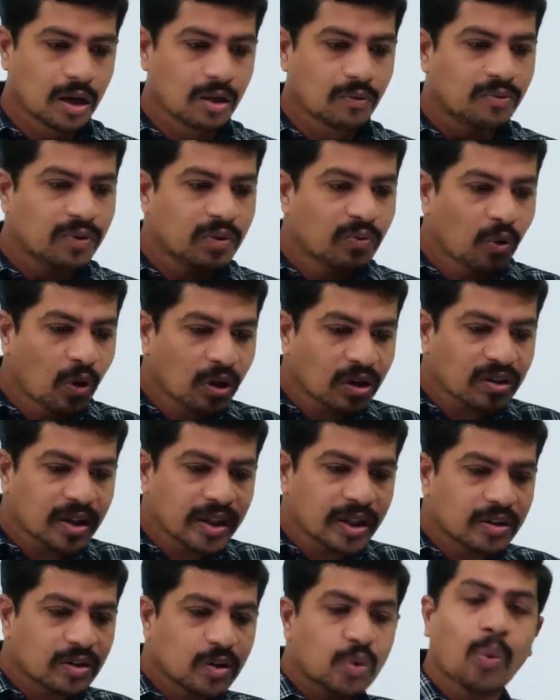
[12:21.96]
we won't
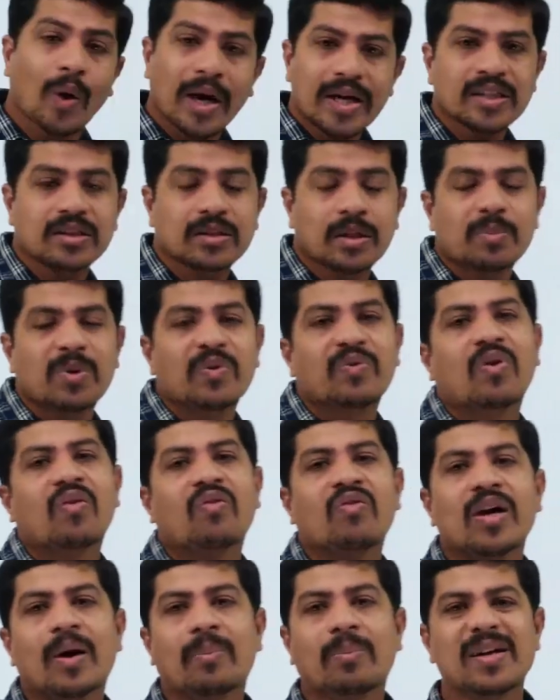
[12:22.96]
think twice before
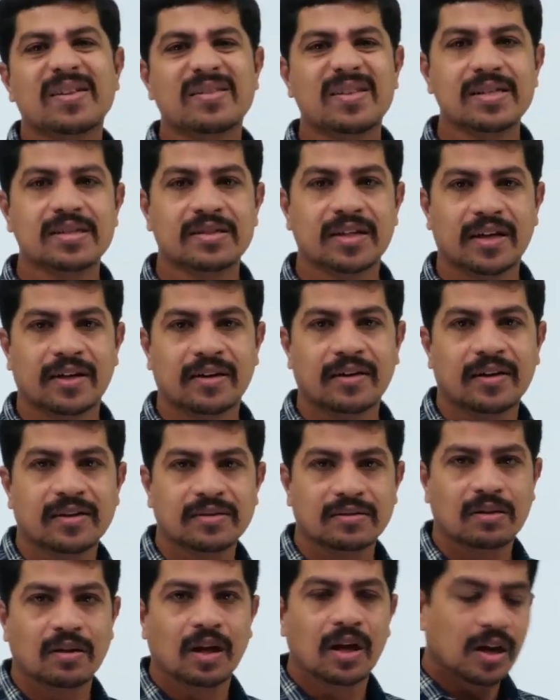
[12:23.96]
we apply these
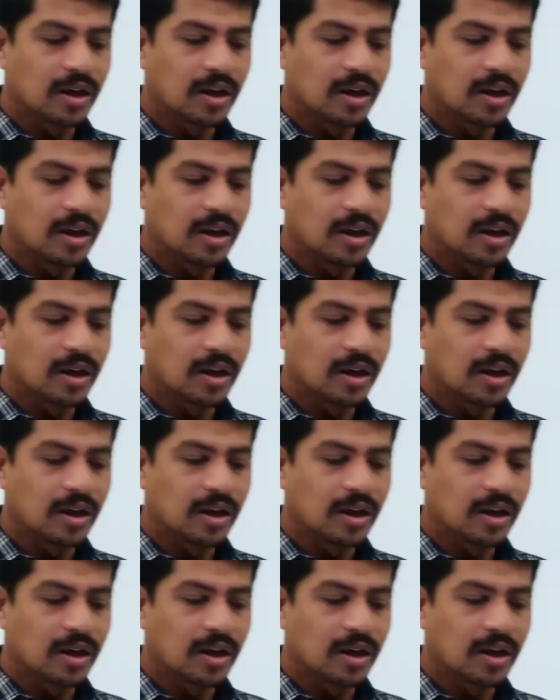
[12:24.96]
techniques